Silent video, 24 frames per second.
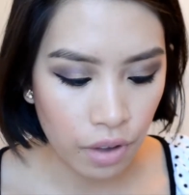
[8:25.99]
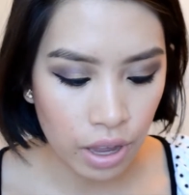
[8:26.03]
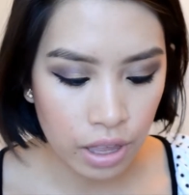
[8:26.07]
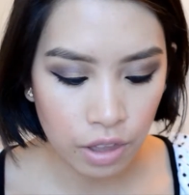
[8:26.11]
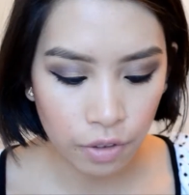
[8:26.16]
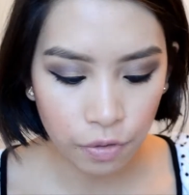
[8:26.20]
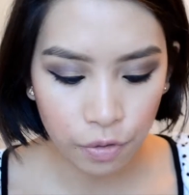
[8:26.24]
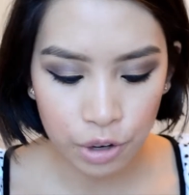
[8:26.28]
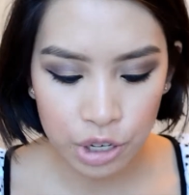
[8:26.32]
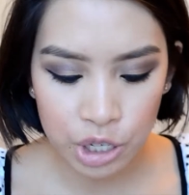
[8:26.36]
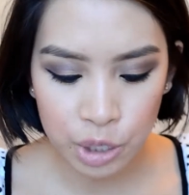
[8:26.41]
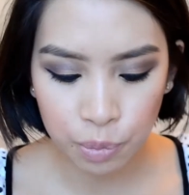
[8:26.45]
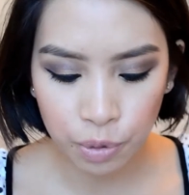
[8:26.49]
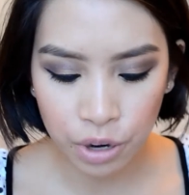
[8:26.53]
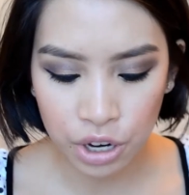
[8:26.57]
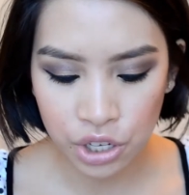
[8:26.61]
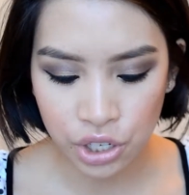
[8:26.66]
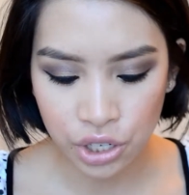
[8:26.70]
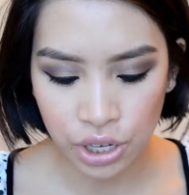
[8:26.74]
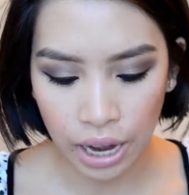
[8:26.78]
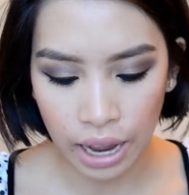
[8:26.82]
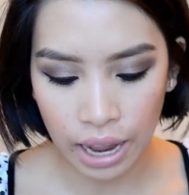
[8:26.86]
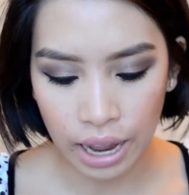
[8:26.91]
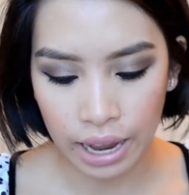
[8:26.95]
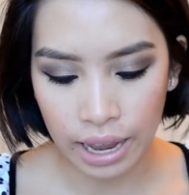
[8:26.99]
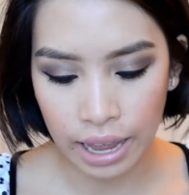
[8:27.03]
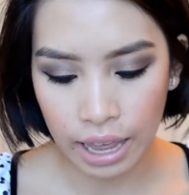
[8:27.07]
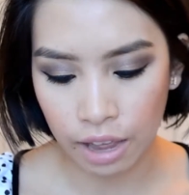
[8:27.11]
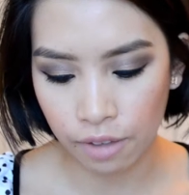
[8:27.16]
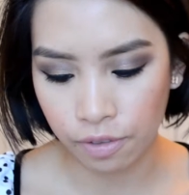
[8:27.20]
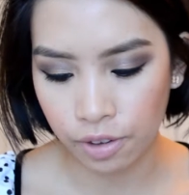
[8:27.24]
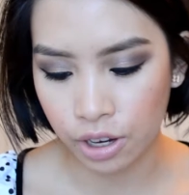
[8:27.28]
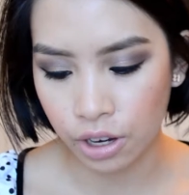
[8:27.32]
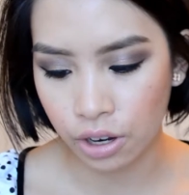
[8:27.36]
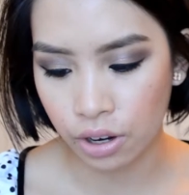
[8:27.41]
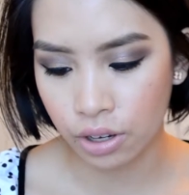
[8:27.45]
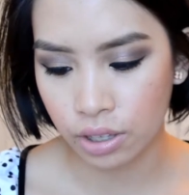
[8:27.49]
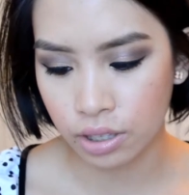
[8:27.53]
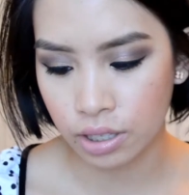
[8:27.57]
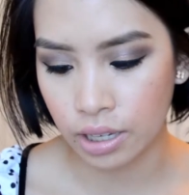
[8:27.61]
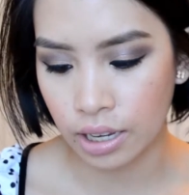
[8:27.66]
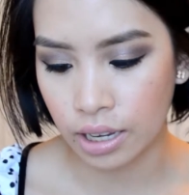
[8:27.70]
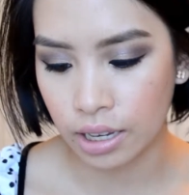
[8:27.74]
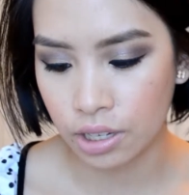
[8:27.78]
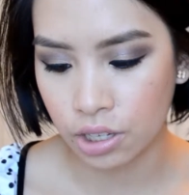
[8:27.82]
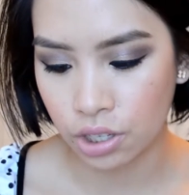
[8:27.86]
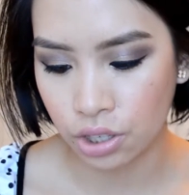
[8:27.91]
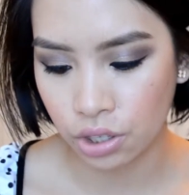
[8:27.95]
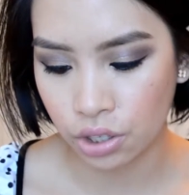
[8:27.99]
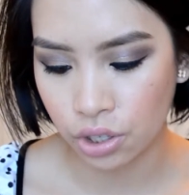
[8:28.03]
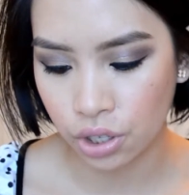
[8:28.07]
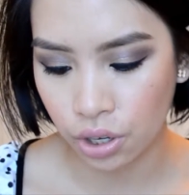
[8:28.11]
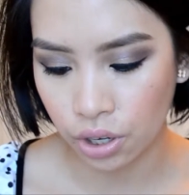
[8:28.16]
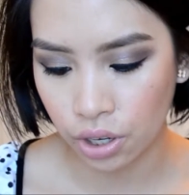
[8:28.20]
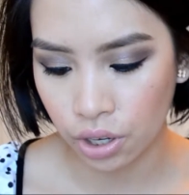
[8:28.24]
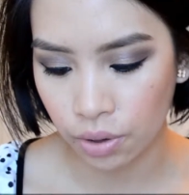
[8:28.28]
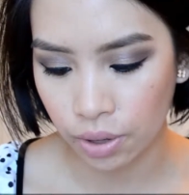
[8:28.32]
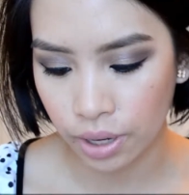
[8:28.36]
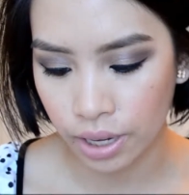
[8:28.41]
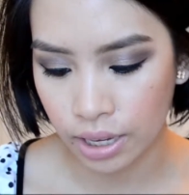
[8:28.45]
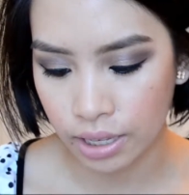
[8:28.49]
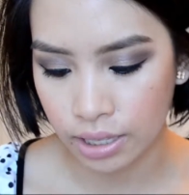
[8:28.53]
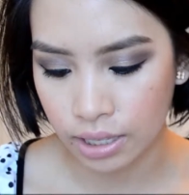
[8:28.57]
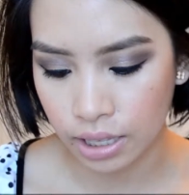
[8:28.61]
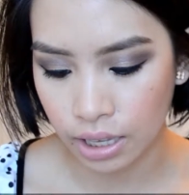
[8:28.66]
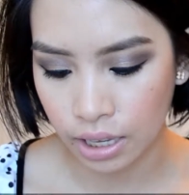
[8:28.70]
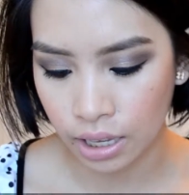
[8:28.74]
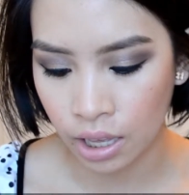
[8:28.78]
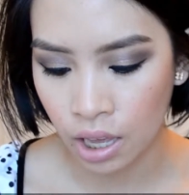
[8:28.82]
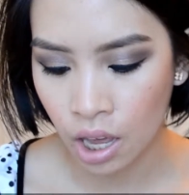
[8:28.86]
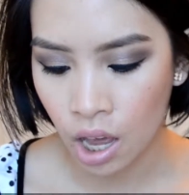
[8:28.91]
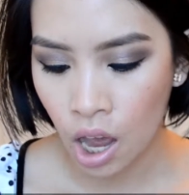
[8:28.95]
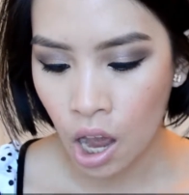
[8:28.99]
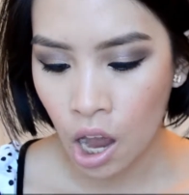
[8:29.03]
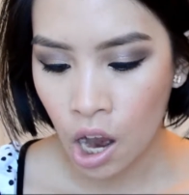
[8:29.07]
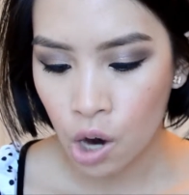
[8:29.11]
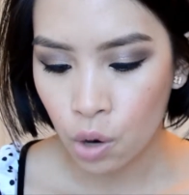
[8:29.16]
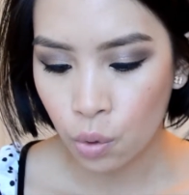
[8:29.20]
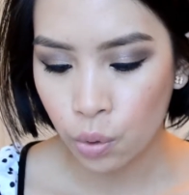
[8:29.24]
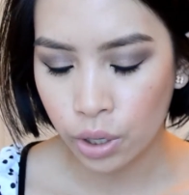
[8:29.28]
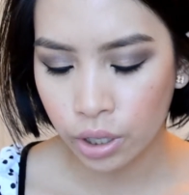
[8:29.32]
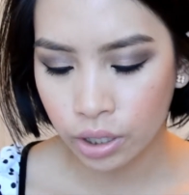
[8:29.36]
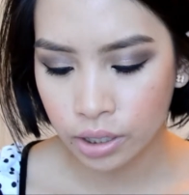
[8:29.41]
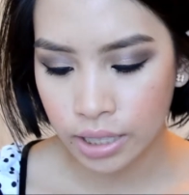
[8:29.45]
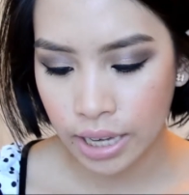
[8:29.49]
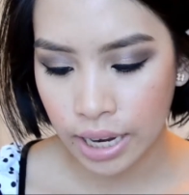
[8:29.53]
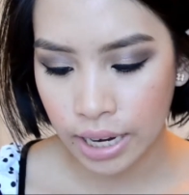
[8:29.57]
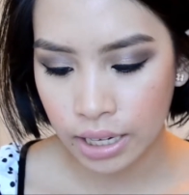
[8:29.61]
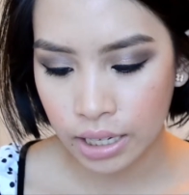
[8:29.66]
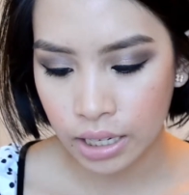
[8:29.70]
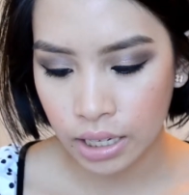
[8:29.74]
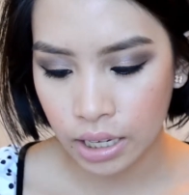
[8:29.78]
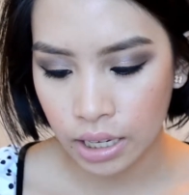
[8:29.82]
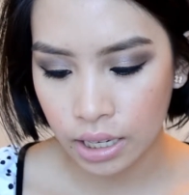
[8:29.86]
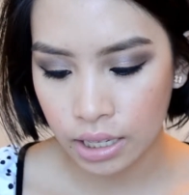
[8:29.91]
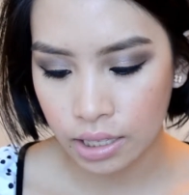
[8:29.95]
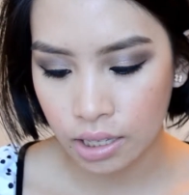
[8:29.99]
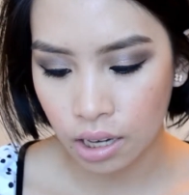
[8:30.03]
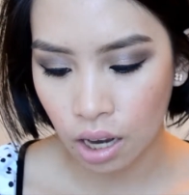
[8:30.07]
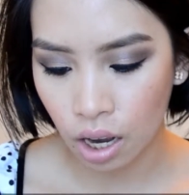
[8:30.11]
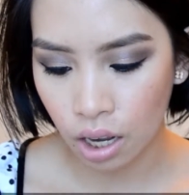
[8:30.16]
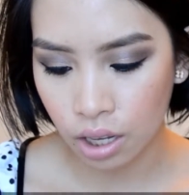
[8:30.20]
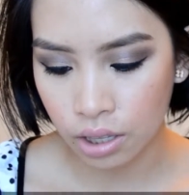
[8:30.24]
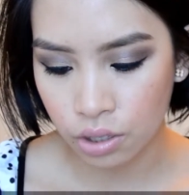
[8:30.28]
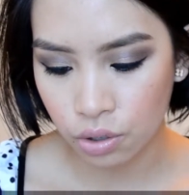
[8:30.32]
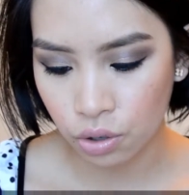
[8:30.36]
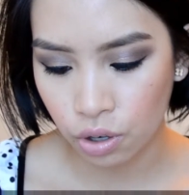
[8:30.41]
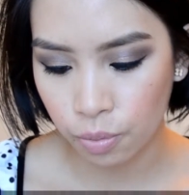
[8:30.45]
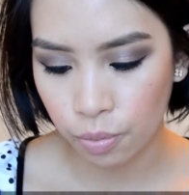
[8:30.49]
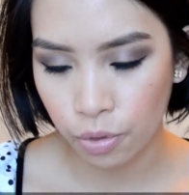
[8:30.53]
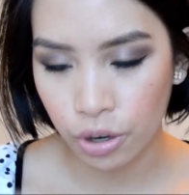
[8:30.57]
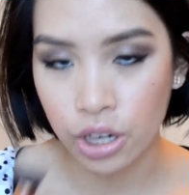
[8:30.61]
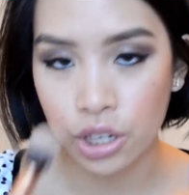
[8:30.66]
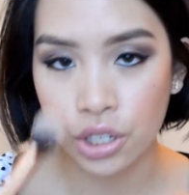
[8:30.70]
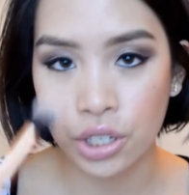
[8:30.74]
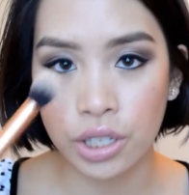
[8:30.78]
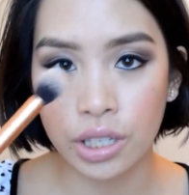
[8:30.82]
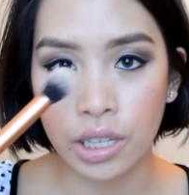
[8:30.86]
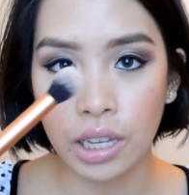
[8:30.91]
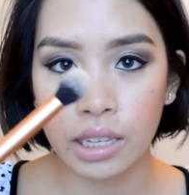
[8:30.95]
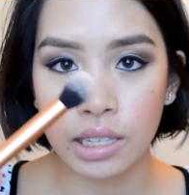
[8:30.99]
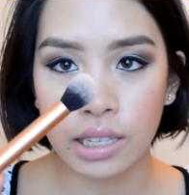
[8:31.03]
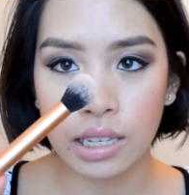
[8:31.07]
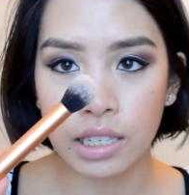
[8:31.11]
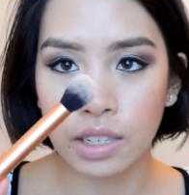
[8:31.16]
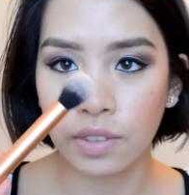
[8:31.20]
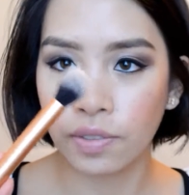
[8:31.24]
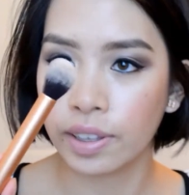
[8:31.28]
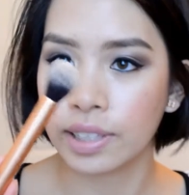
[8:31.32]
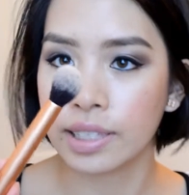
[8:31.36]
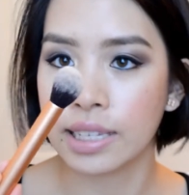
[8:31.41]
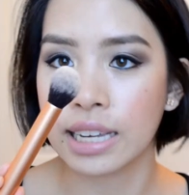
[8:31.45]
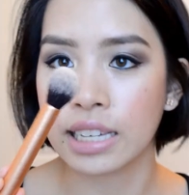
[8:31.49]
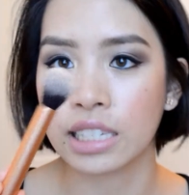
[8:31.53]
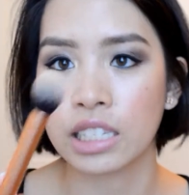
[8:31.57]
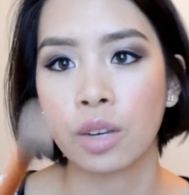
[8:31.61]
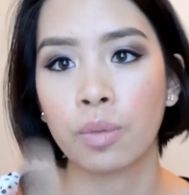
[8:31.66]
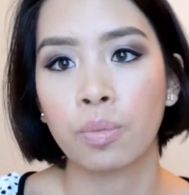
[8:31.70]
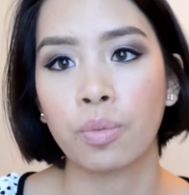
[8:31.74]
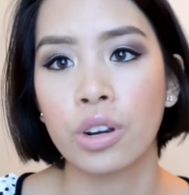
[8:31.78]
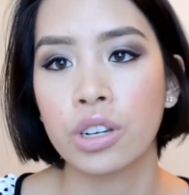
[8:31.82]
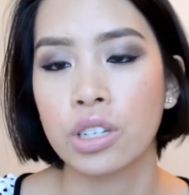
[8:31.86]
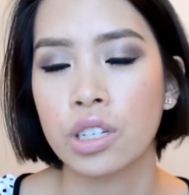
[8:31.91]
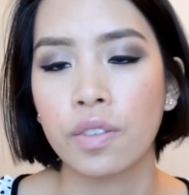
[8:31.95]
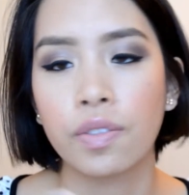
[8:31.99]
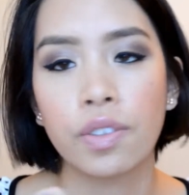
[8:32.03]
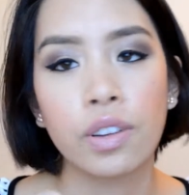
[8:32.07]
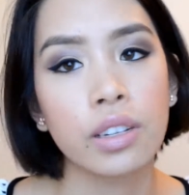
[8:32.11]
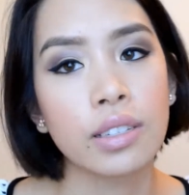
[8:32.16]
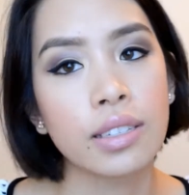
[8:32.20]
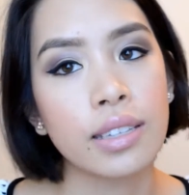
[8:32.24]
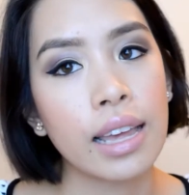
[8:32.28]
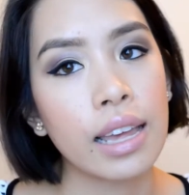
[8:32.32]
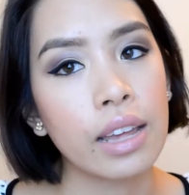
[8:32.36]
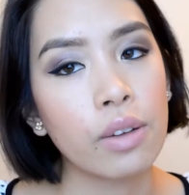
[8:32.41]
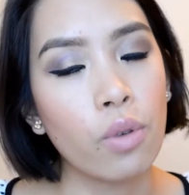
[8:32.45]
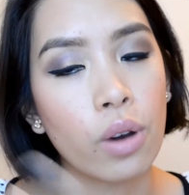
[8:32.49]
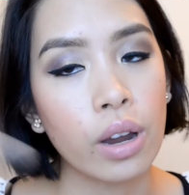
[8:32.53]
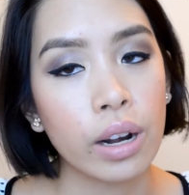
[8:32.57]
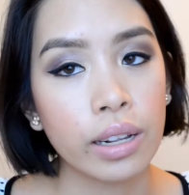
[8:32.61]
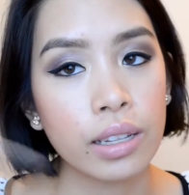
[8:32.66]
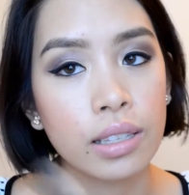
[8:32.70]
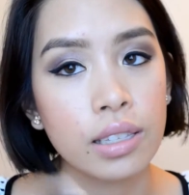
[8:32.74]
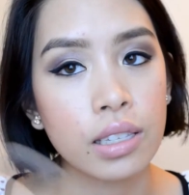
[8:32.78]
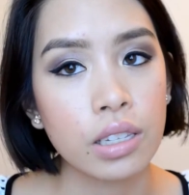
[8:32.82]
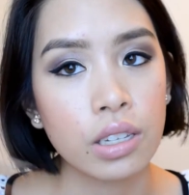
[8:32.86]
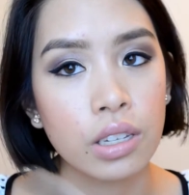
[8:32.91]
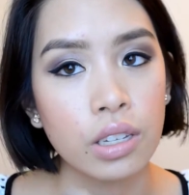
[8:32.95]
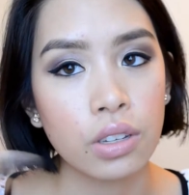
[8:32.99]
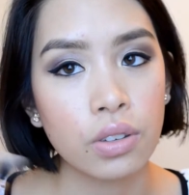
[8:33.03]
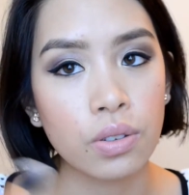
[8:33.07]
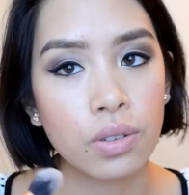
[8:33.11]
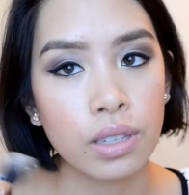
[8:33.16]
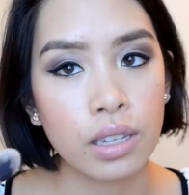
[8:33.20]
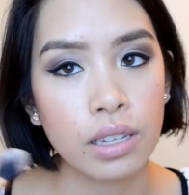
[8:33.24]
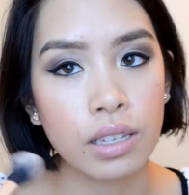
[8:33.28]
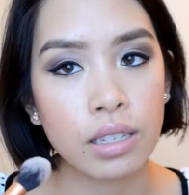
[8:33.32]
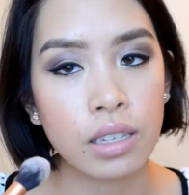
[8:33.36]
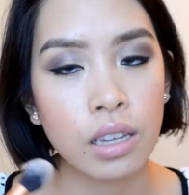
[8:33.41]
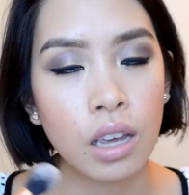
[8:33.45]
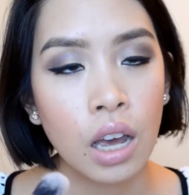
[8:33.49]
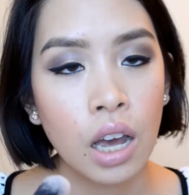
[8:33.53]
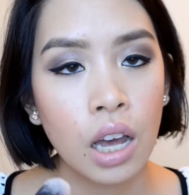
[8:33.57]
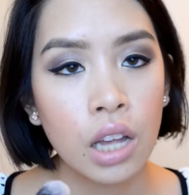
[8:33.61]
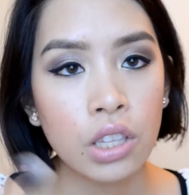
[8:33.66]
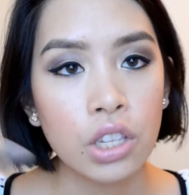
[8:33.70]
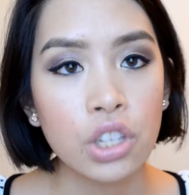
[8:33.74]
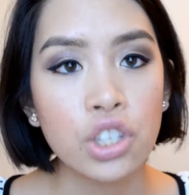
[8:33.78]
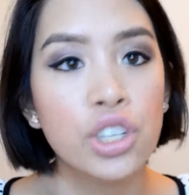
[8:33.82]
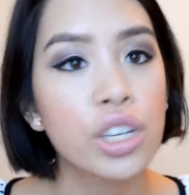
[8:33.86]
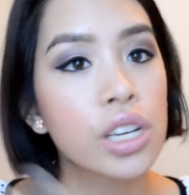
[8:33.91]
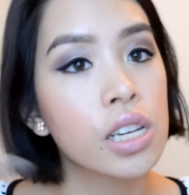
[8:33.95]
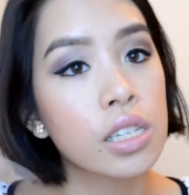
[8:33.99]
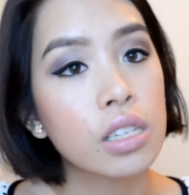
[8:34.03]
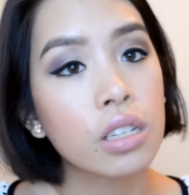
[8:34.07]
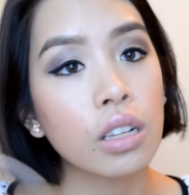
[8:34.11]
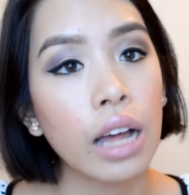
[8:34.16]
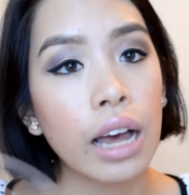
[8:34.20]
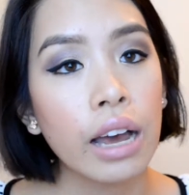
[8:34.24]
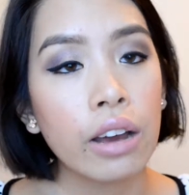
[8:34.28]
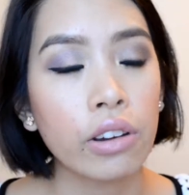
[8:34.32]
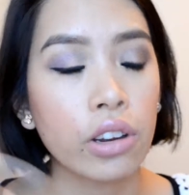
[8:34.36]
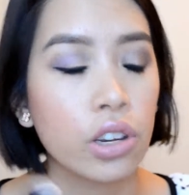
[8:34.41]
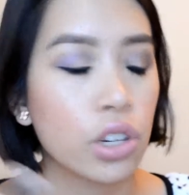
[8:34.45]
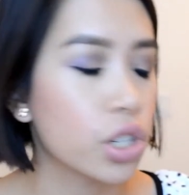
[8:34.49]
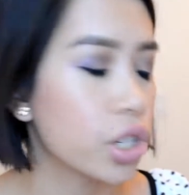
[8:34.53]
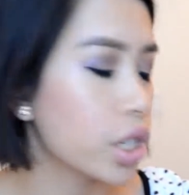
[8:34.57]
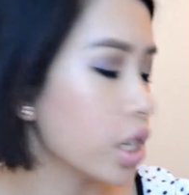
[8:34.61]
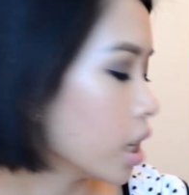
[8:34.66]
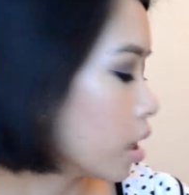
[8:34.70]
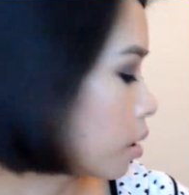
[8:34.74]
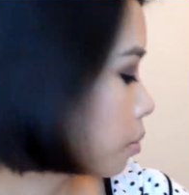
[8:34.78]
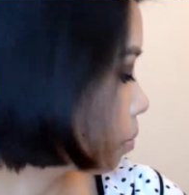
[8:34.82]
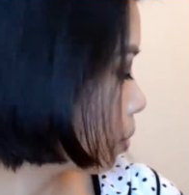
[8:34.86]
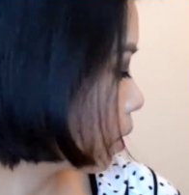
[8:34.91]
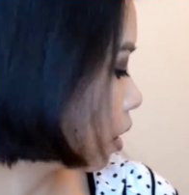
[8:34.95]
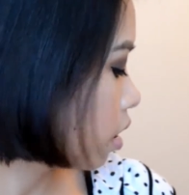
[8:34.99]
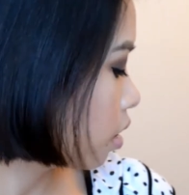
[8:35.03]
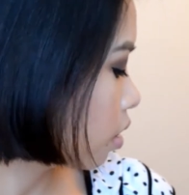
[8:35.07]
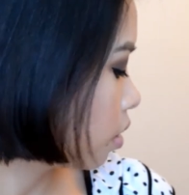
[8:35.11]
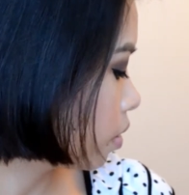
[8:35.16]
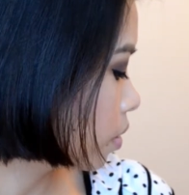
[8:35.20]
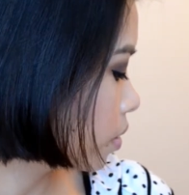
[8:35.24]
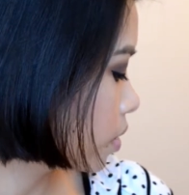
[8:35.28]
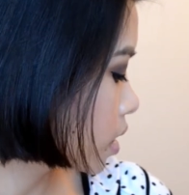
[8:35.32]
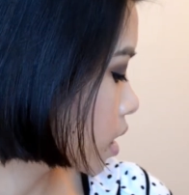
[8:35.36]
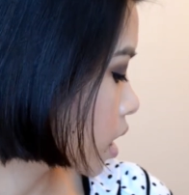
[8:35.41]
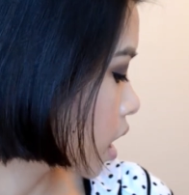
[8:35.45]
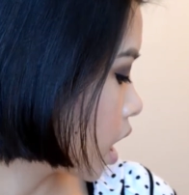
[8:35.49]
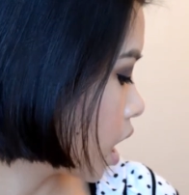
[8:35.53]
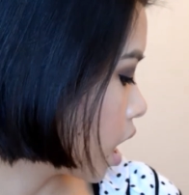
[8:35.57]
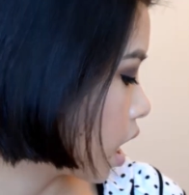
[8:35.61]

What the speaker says: And the first brush I have here to show you is the Real Techniques Contour Brush. This is a fantastic brush if you're, say, wanting to use this to chisel out your cheekbones.